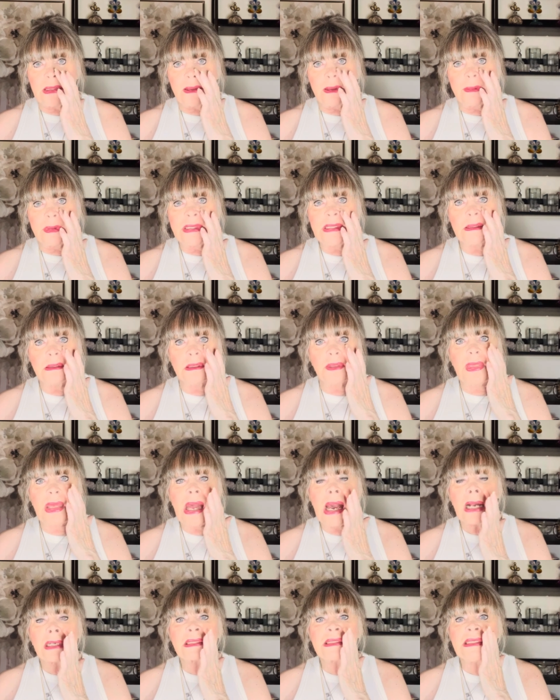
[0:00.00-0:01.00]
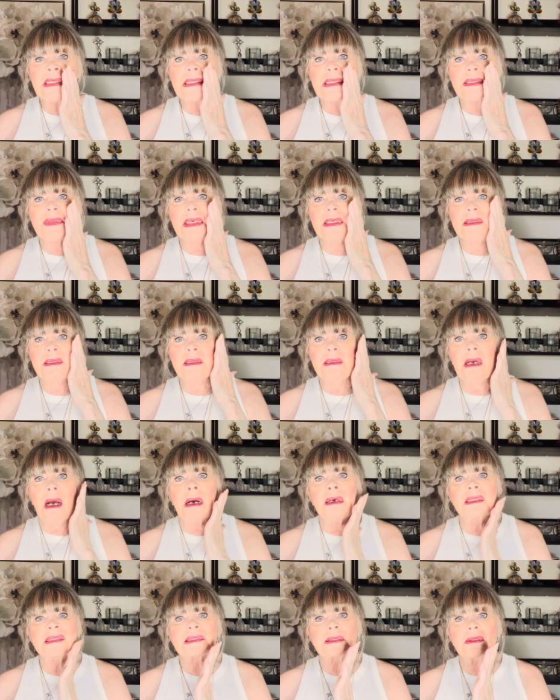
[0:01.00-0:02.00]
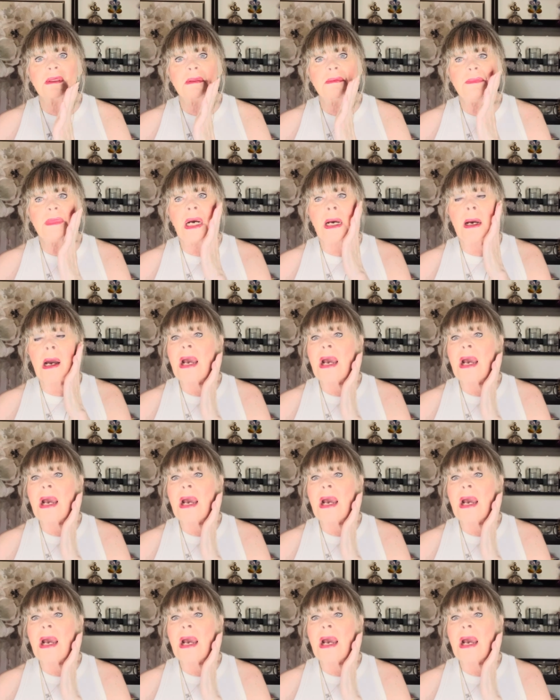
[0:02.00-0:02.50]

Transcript: heal the acne and then also uh,